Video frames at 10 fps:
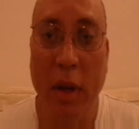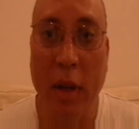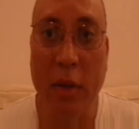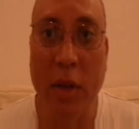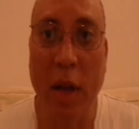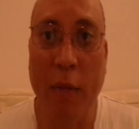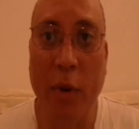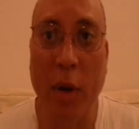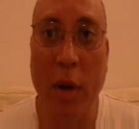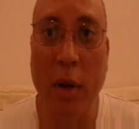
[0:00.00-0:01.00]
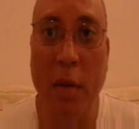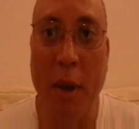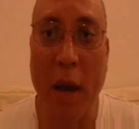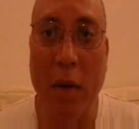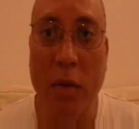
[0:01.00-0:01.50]
is definitely under a
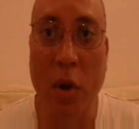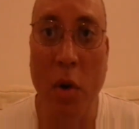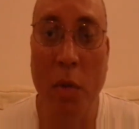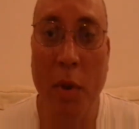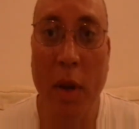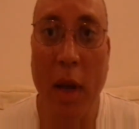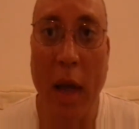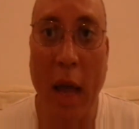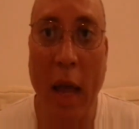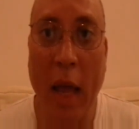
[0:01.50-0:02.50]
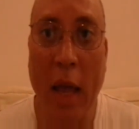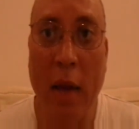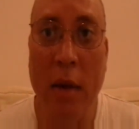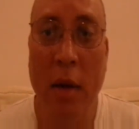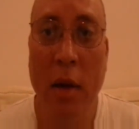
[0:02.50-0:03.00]
microscope
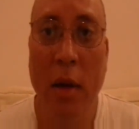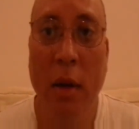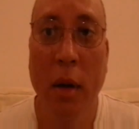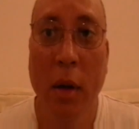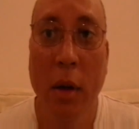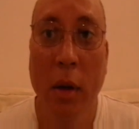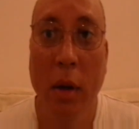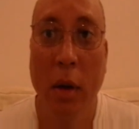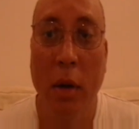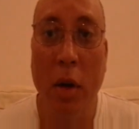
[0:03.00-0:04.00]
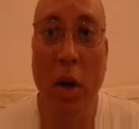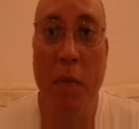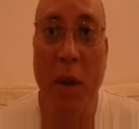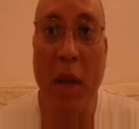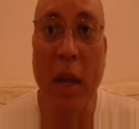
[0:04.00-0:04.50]
and
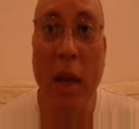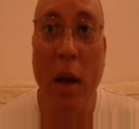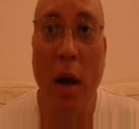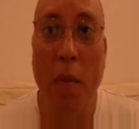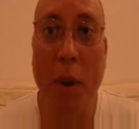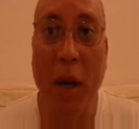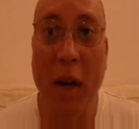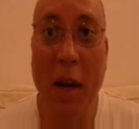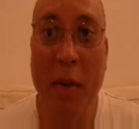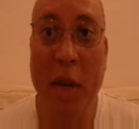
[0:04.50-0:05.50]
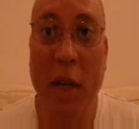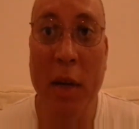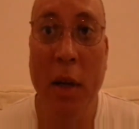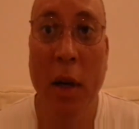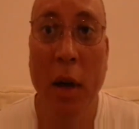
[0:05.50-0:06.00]
could be a
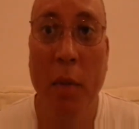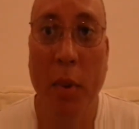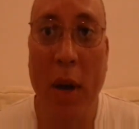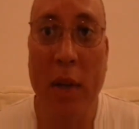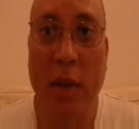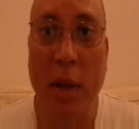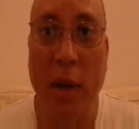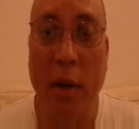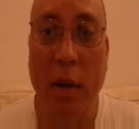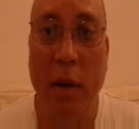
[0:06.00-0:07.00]
Bolivian president.